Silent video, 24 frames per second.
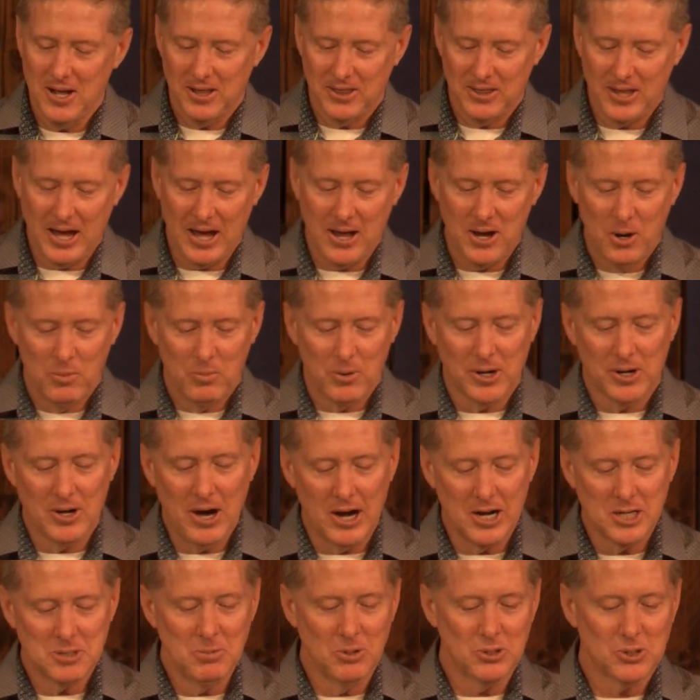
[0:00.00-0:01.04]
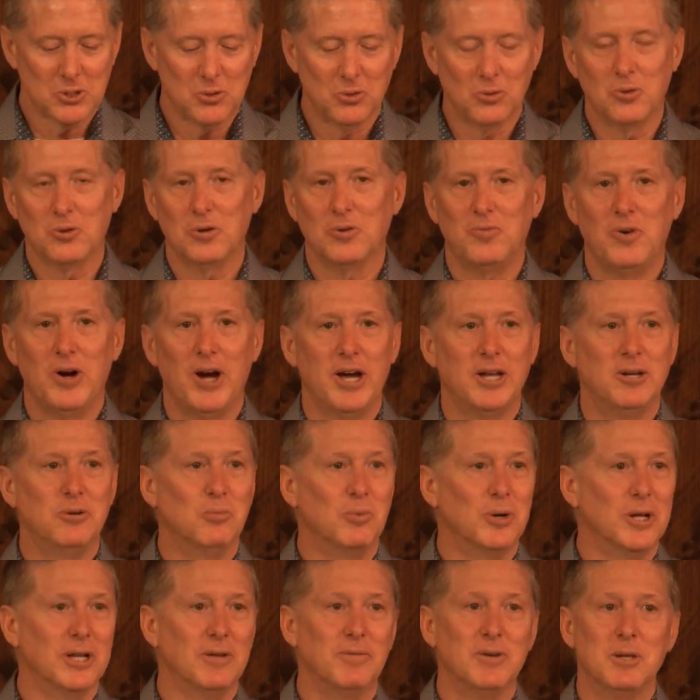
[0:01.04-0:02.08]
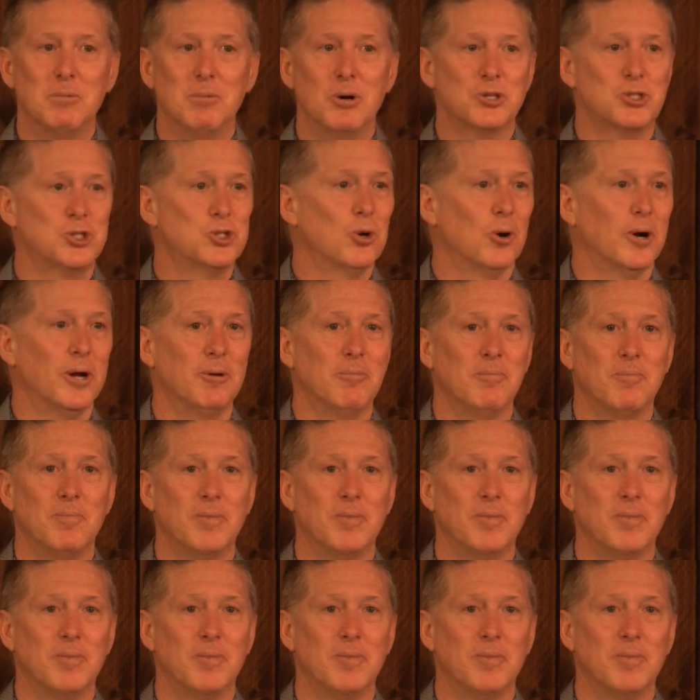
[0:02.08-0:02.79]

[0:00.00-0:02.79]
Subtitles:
that when God is most glorified, we live in the most joy.